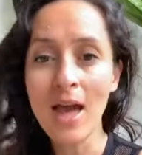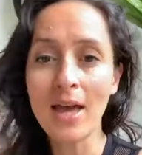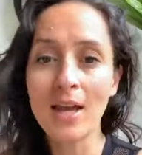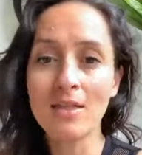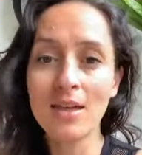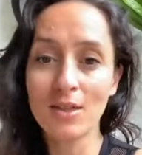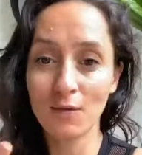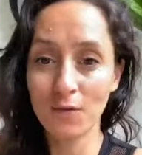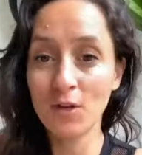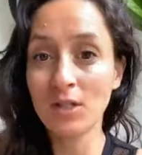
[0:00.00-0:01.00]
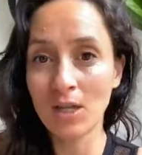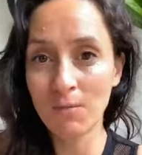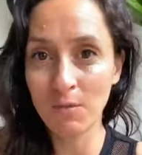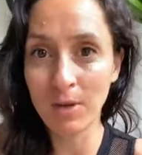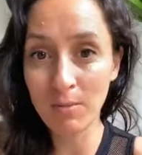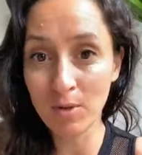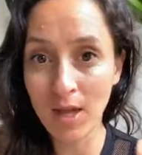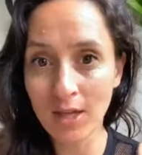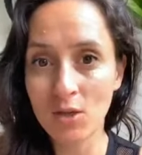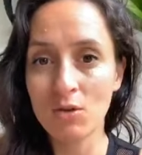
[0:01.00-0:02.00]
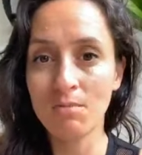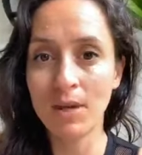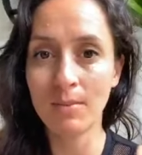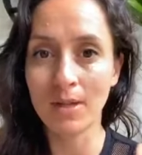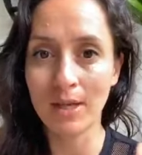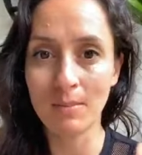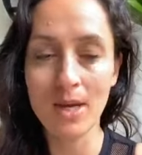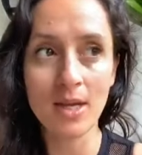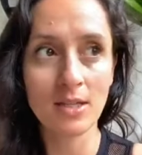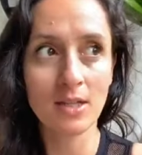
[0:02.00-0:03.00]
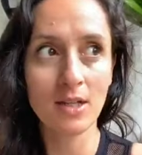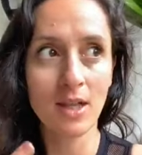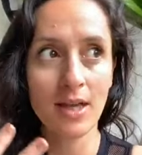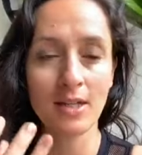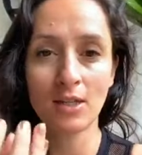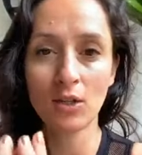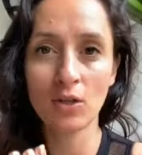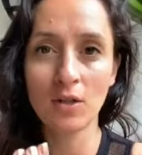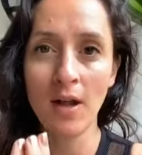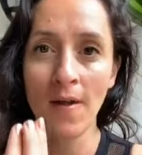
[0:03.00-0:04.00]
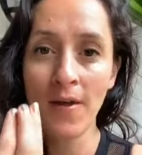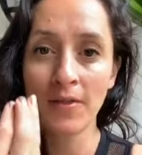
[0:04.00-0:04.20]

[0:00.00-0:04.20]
And I think the first step for people like you and people like me is to